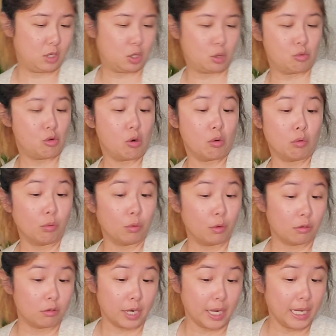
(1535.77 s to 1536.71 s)

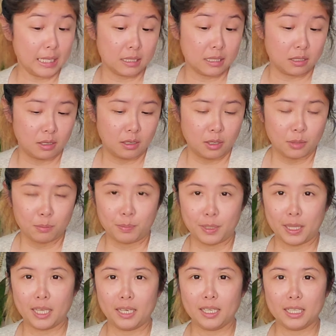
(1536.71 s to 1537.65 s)
grow right.
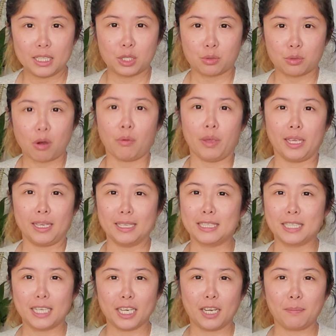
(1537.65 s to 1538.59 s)
But then it's growing,
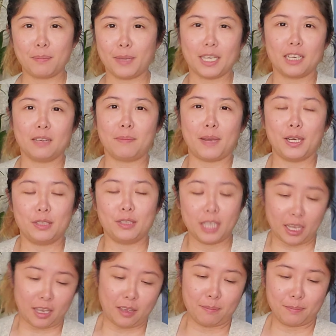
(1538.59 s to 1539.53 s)
it's getting bigger by the
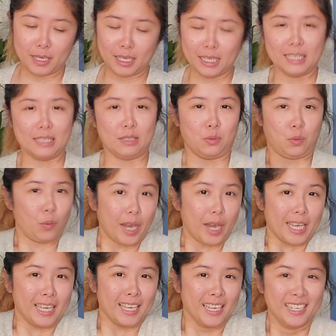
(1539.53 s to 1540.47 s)
day, but it's
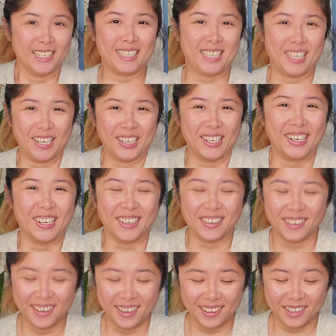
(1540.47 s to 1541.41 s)
white.
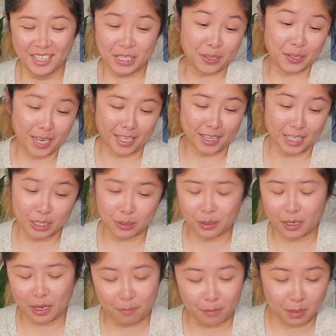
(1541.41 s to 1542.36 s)
So yeah, that's
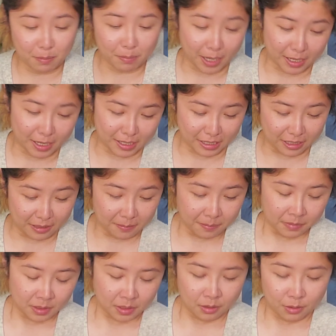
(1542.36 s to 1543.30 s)
what I mean by
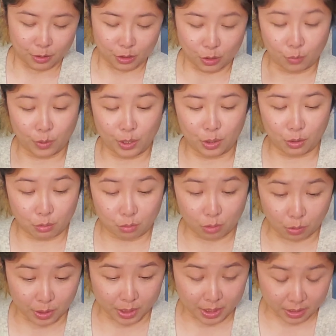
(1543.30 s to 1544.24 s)
like, you know, when you
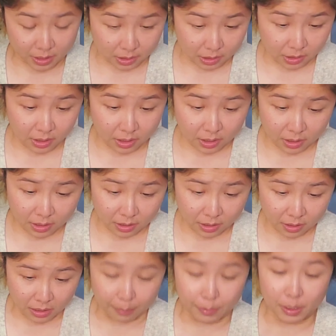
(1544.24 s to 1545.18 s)
grow a seed,
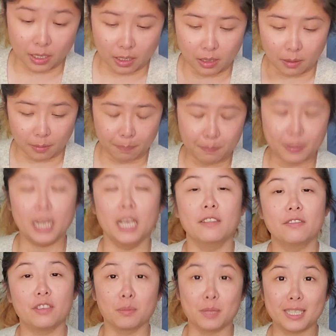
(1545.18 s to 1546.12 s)
I mean a
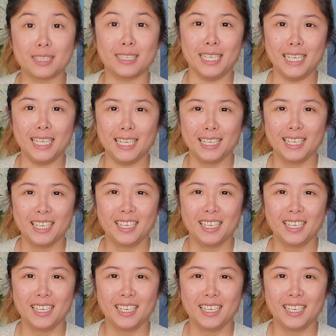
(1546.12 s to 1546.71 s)
plant from seed,